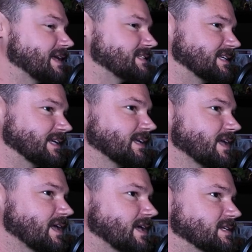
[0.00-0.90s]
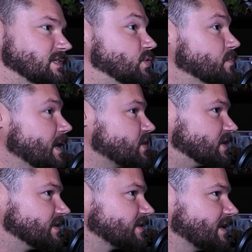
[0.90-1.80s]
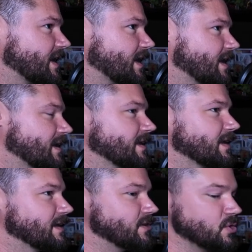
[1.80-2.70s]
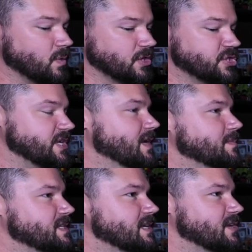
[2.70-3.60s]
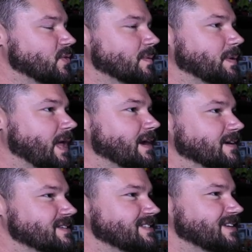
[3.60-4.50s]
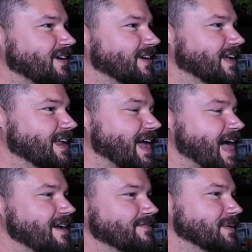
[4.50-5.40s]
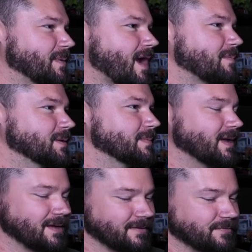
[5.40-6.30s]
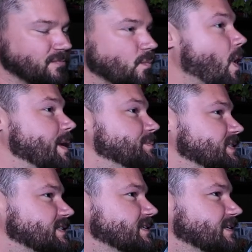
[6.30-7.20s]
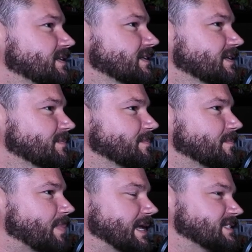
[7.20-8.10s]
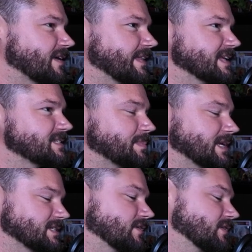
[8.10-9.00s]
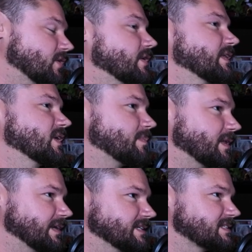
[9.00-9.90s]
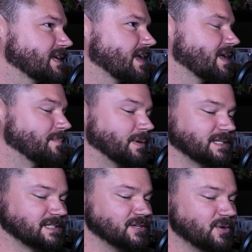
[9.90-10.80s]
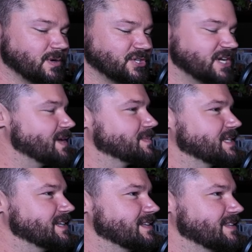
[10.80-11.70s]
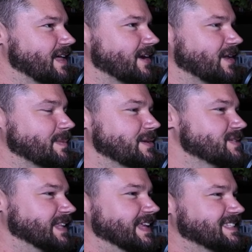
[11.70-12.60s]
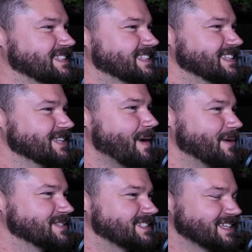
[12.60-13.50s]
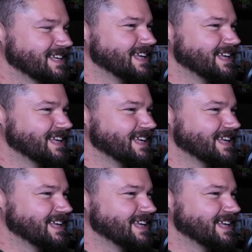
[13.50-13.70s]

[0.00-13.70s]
I see is you mentioned newer GMs and newer players are going to have the problem of wipes based on this because they're learning their abilities. But it's newer GMs that are going to be using this the most.